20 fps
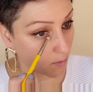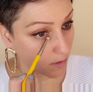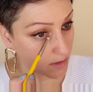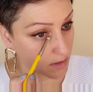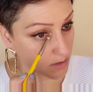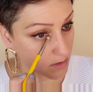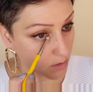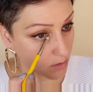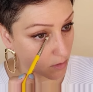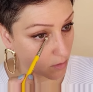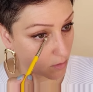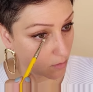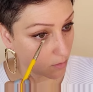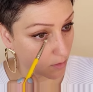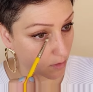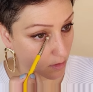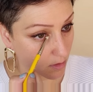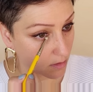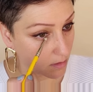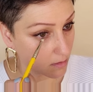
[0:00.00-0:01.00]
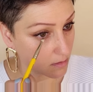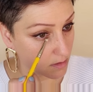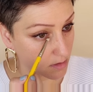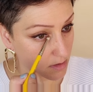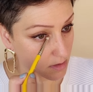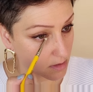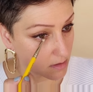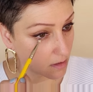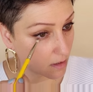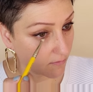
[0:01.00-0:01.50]
I'm going to
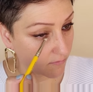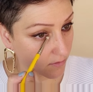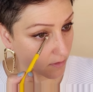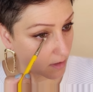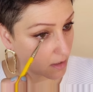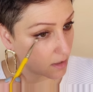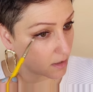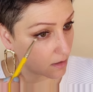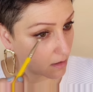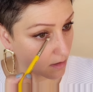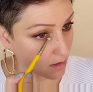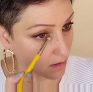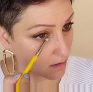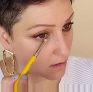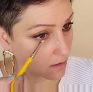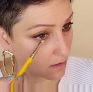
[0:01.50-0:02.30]
softly